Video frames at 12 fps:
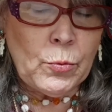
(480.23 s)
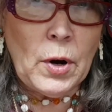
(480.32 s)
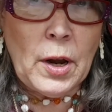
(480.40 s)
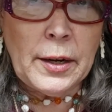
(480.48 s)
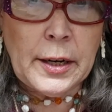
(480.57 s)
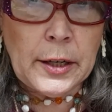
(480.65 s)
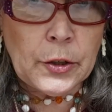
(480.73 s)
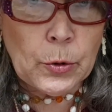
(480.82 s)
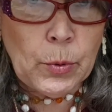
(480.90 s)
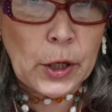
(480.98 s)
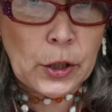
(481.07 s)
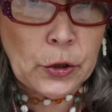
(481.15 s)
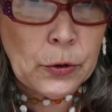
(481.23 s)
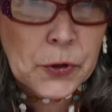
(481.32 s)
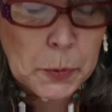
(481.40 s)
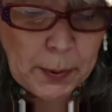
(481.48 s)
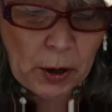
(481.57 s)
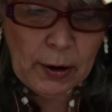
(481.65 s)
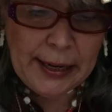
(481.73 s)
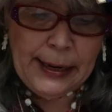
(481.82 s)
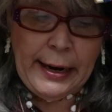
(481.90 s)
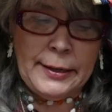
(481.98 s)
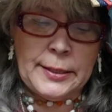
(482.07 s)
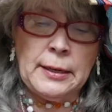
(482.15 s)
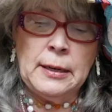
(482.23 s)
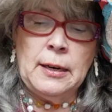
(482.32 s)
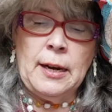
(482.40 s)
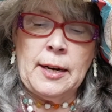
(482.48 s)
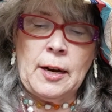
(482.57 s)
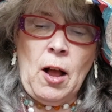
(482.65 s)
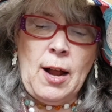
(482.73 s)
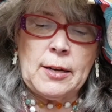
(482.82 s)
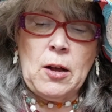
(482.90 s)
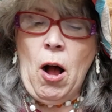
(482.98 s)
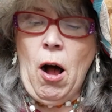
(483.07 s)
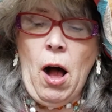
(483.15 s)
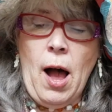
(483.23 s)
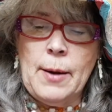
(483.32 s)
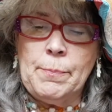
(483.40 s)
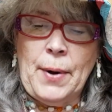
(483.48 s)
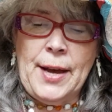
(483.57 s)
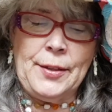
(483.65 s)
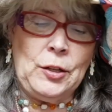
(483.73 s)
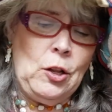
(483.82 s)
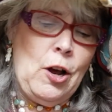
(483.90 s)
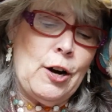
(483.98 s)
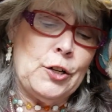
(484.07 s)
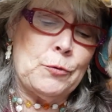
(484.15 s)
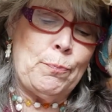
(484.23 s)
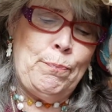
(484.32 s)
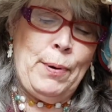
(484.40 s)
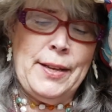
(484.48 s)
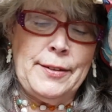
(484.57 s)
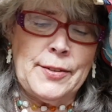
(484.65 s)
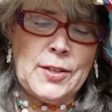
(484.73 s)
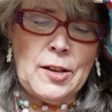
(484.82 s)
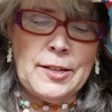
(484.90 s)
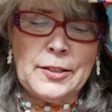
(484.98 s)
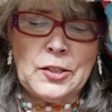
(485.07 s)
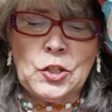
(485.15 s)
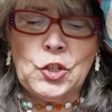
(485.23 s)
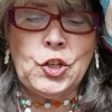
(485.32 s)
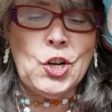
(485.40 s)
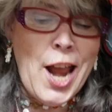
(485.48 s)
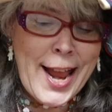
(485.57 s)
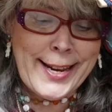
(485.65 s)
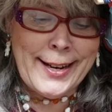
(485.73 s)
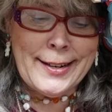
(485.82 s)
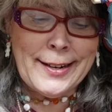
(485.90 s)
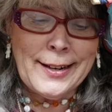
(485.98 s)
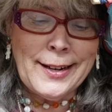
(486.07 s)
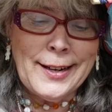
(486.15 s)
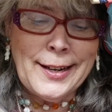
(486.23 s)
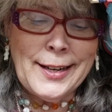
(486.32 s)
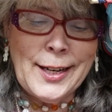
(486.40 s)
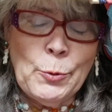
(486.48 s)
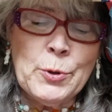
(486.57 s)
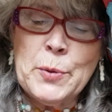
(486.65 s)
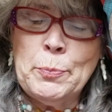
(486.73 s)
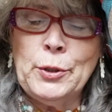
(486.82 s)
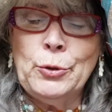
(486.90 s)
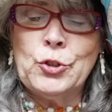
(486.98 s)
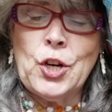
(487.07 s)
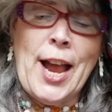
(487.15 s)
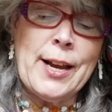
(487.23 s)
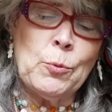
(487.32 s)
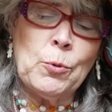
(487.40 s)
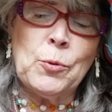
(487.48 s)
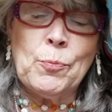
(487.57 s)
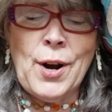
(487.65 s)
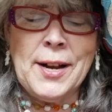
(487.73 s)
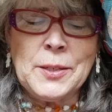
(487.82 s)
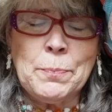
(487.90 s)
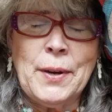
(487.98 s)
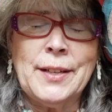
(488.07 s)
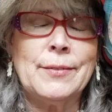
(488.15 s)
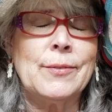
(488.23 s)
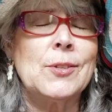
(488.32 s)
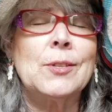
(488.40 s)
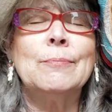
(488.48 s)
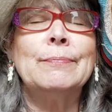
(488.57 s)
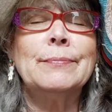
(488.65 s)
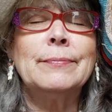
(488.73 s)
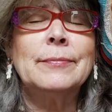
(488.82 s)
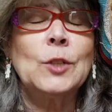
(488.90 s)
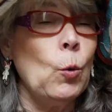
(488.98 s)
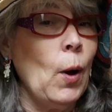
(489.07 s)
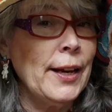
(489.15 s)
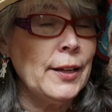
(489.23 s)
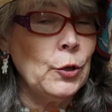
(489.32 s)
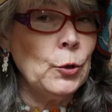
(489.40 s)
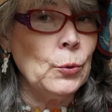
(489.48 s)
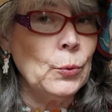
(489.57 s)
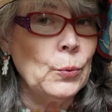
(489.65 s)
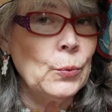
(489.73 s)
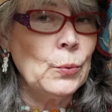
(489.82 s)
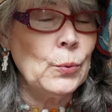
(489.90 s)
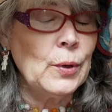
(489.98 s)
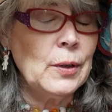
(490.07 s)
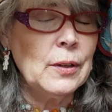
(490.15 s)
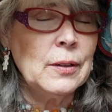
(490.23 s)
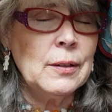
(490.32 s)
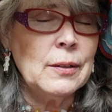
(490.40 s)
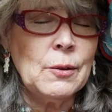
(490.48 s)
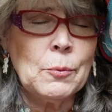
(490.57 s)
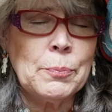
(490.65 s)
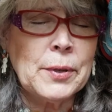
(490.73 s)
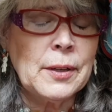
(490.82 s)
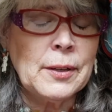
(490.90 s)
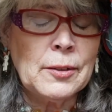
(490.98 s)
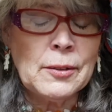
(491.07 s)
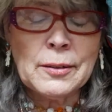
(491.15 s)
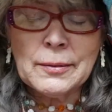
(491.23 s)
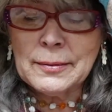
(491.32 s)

run into a gooseberry net and got caught by the large buttons on his jacket. It was a blue jacket with brass buttons, quite new. Oh, Peter.